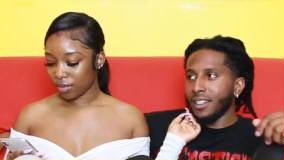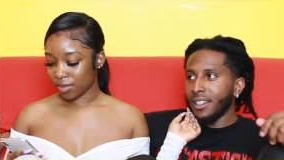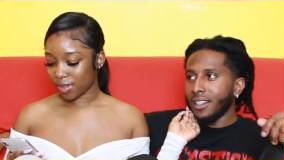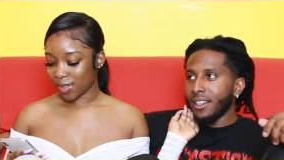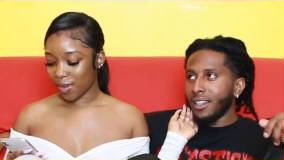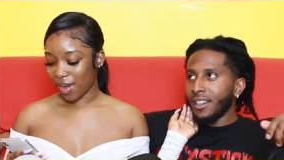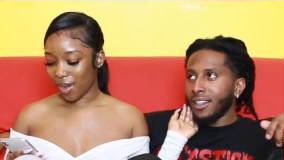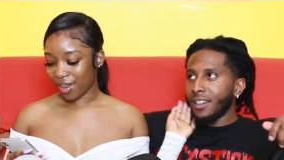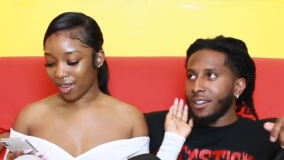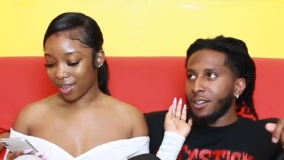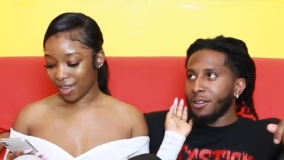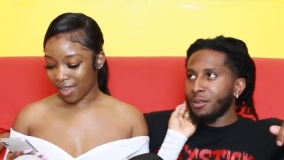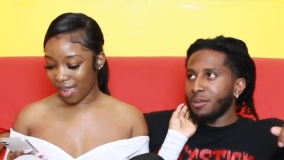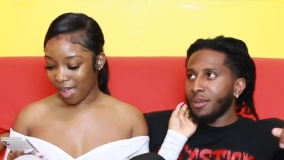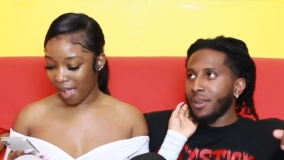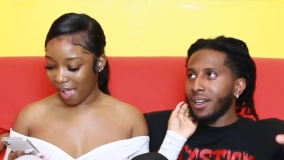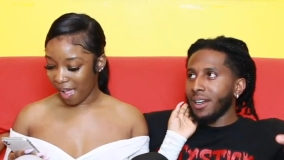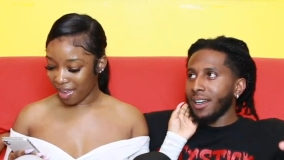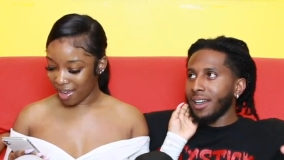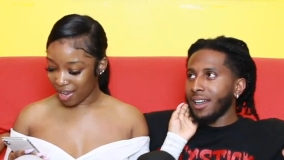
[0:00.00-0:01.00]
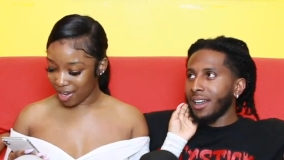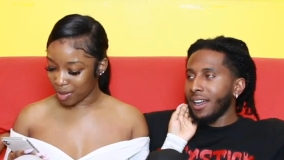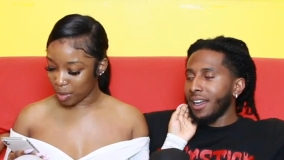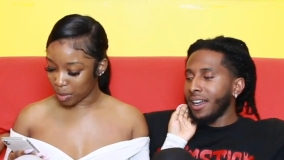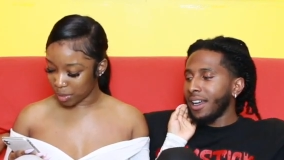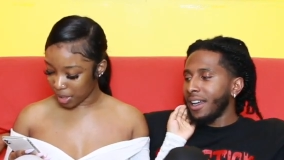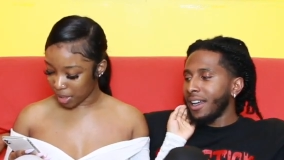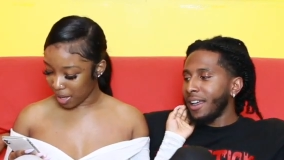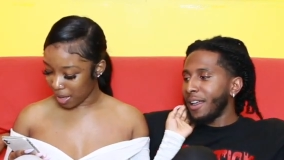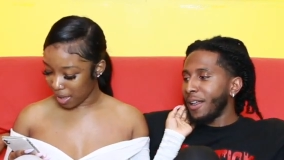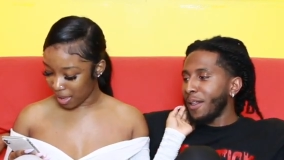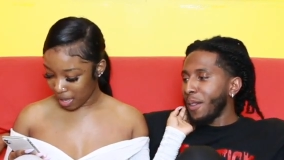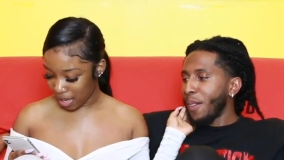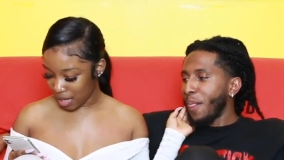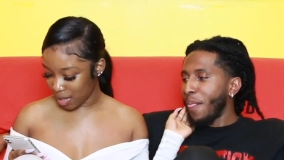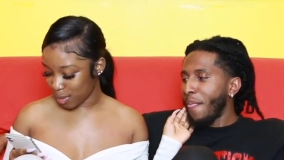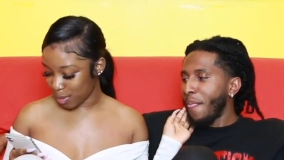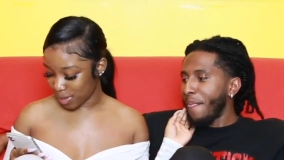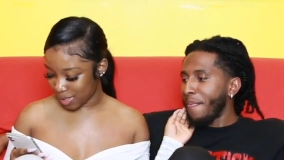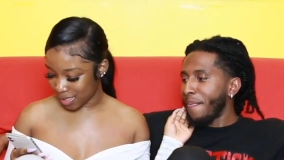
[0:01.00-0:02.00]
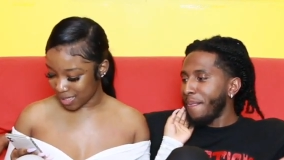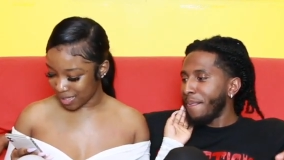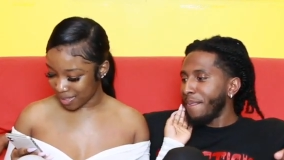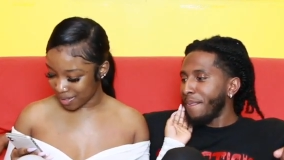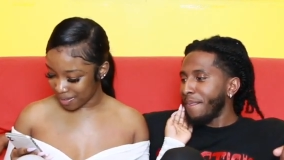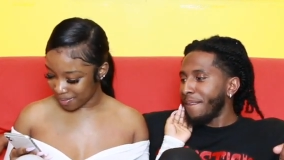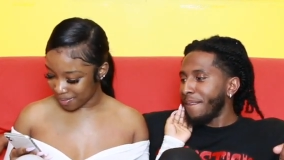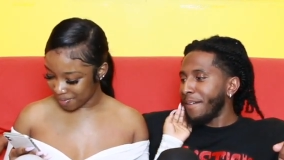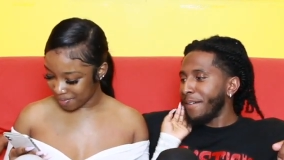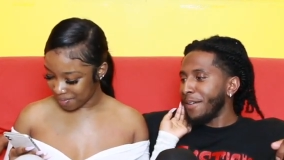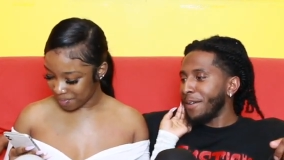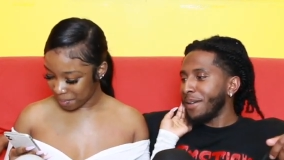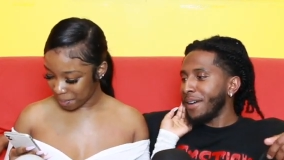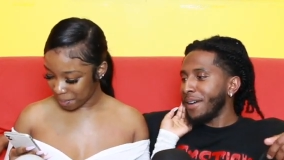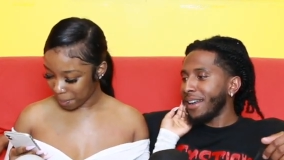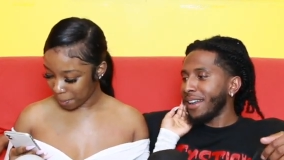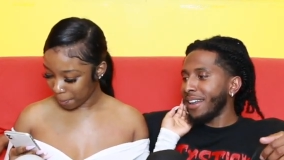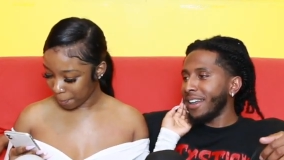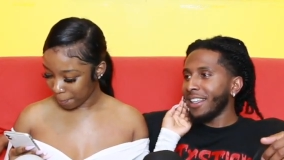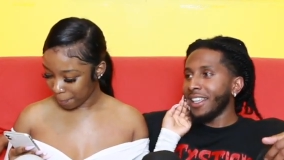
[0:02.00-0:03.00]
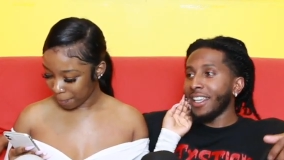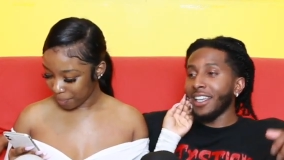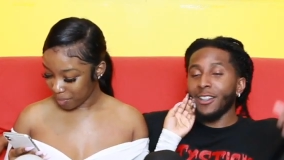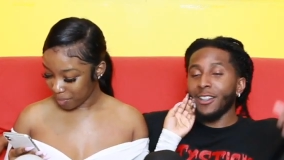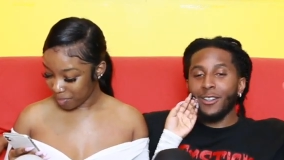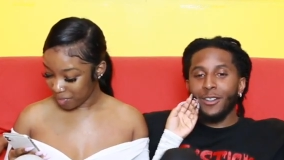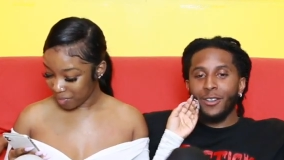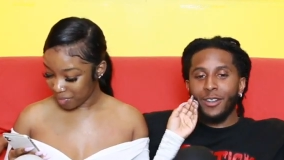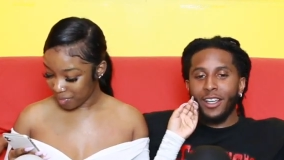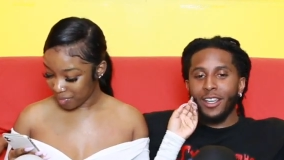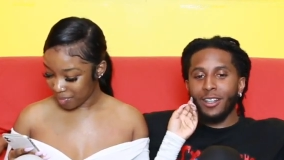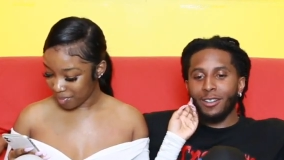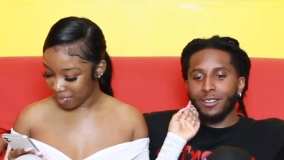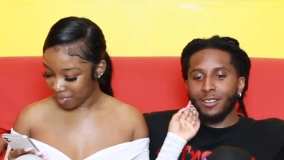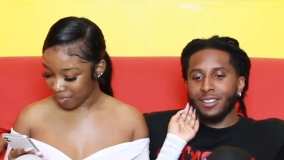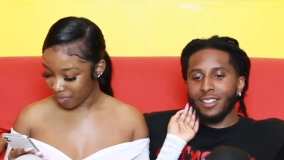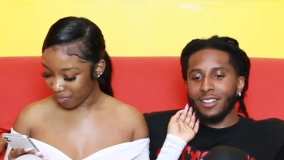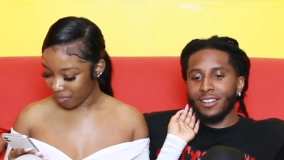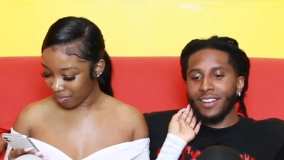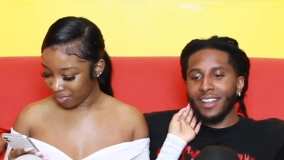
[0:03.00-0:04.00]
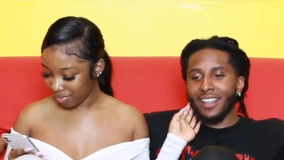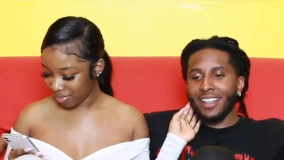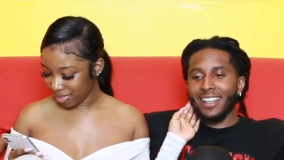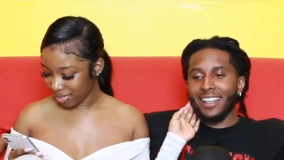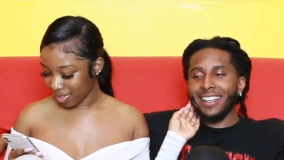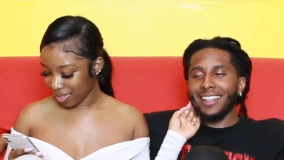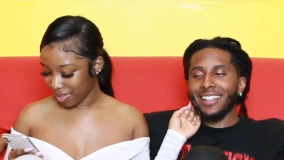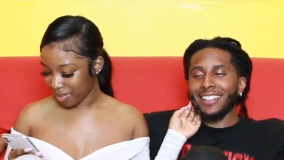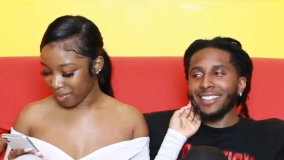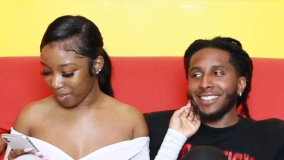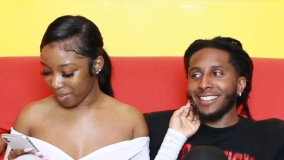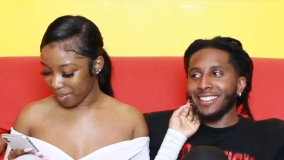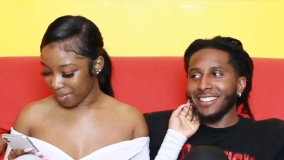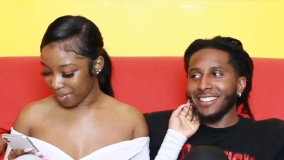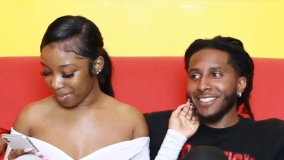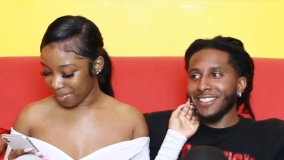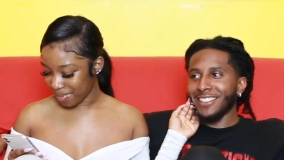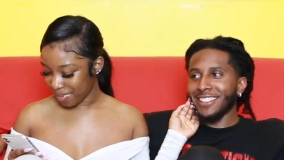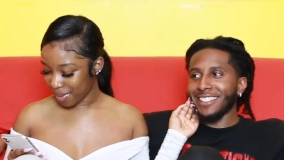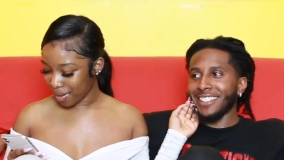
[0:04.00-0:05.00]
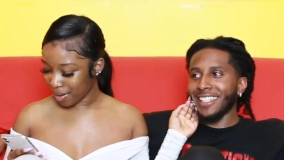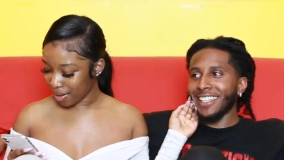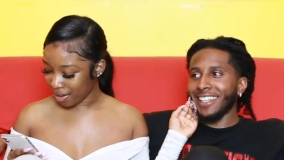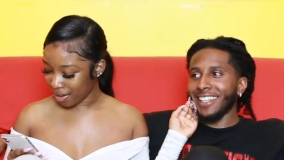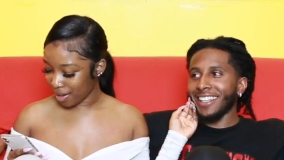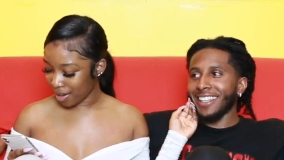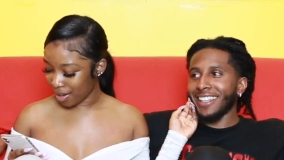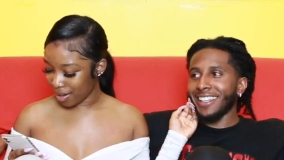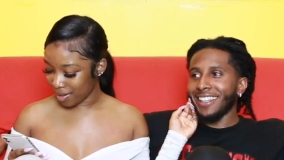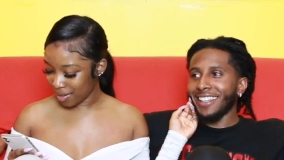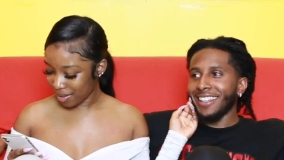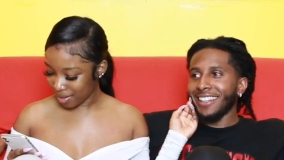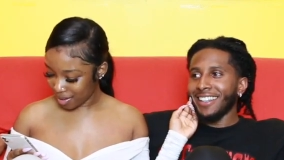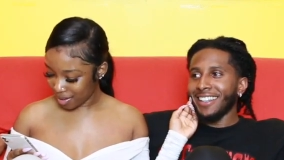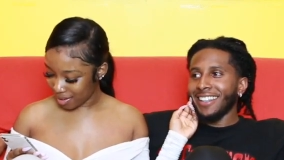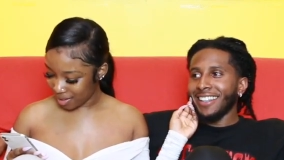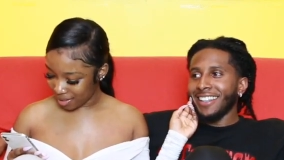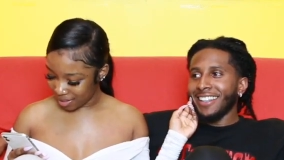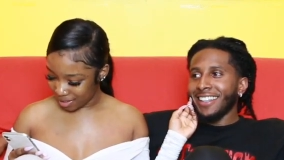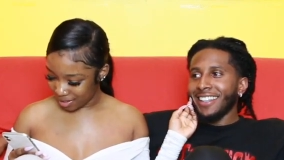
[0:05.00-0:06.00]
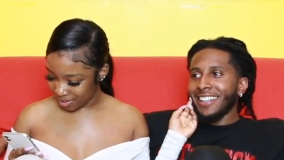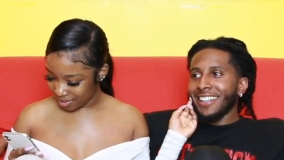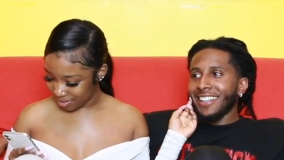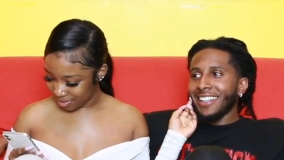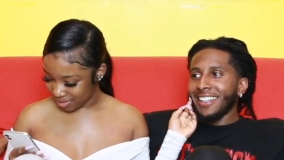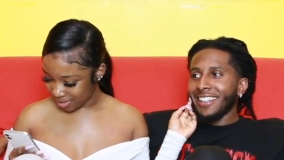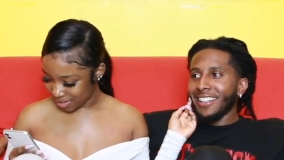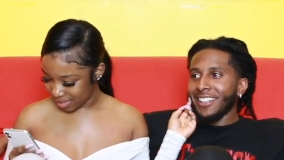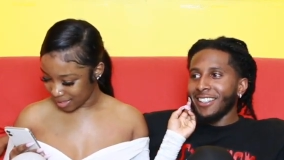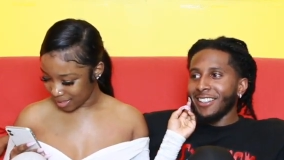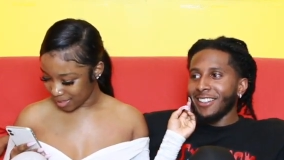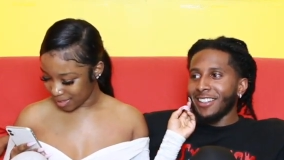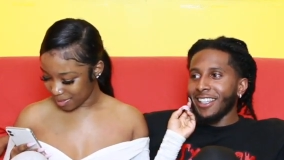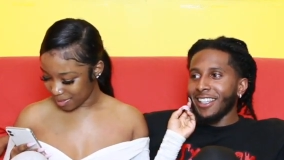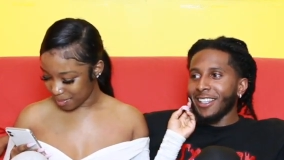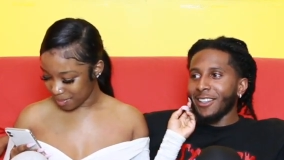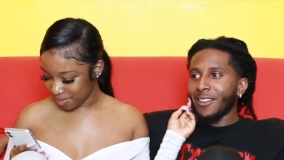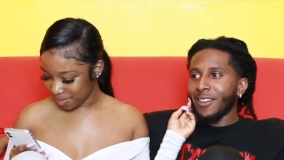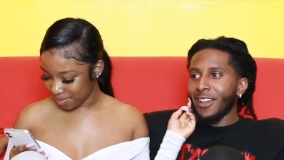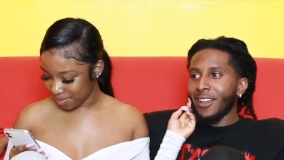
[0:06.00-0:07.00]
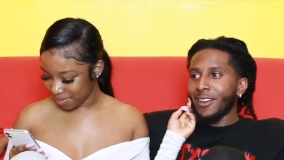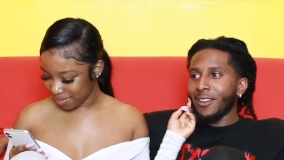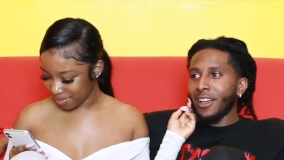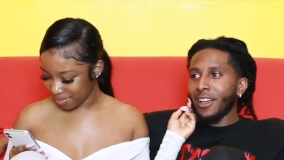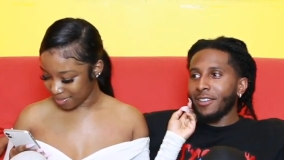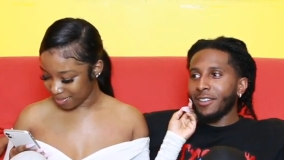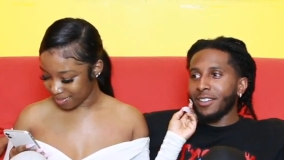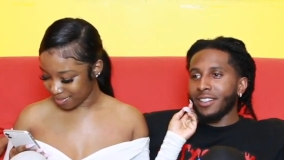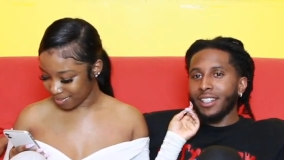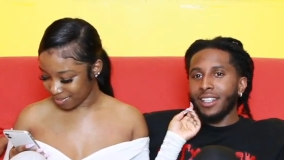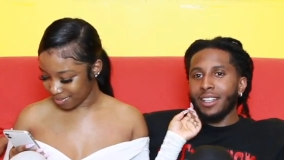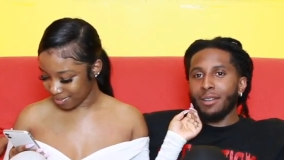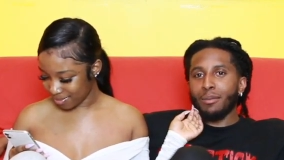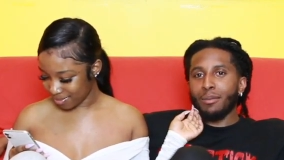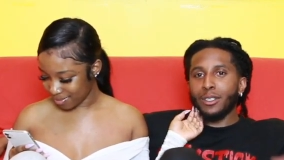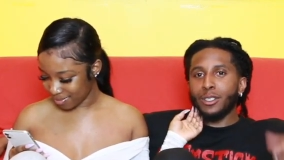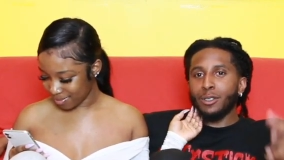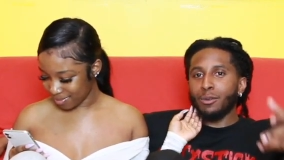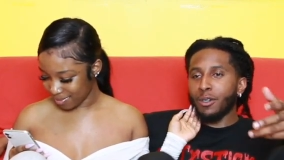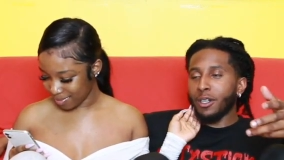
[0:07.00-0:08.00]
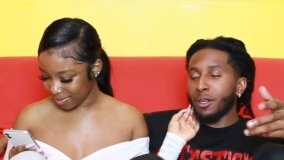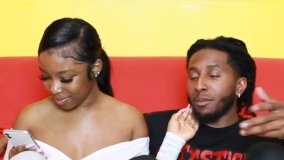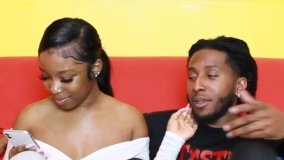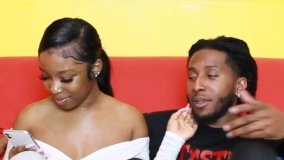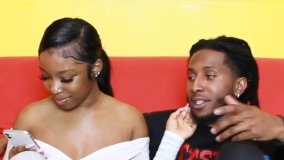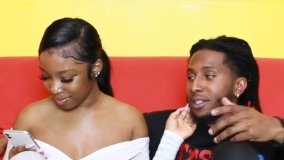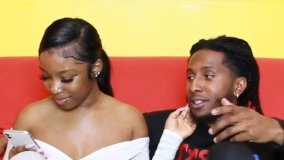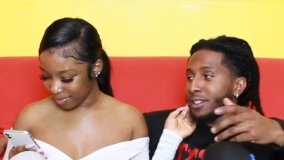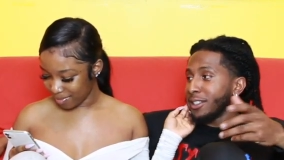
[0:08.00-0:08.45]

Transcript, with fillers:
Speaker 1: So I get, I handle, I handle stuff.
Speaker 2: Oh, I got, yeah, you do handle stuff like that. I, that. Hand, I handle stuff. You think you handle everything, but you want to be, a,